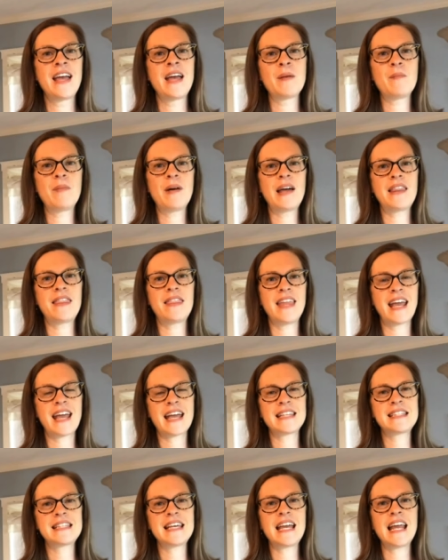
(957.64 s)
But like I
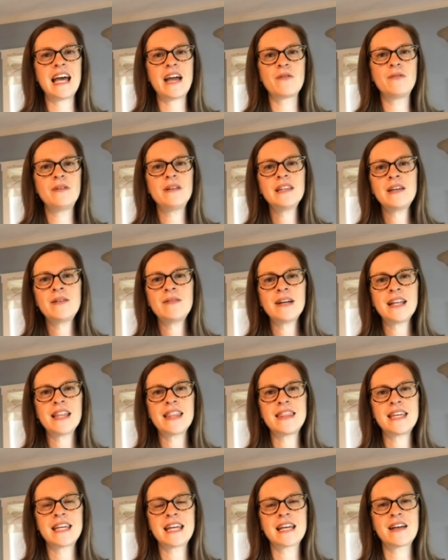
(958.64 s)
said, I really want to
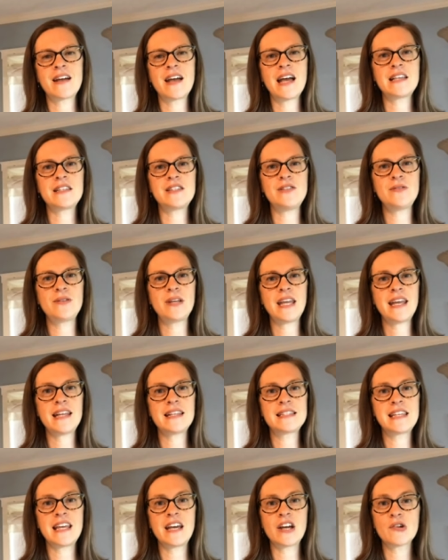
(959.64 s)
think as you
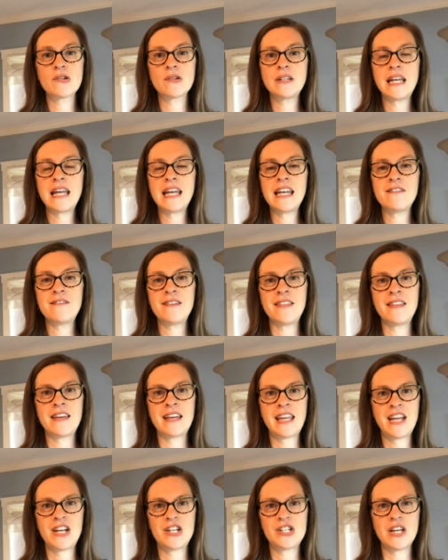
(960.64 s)
kids get creative in the
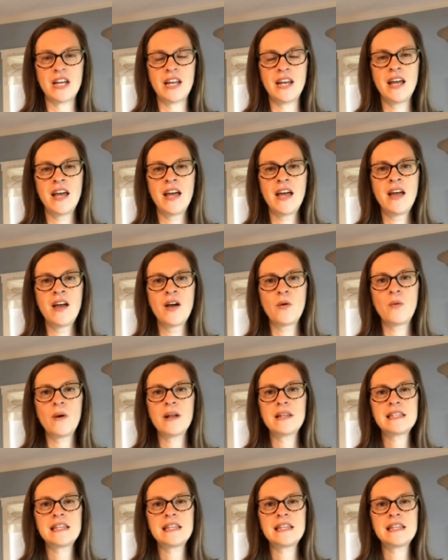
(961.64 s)
kitchen, what's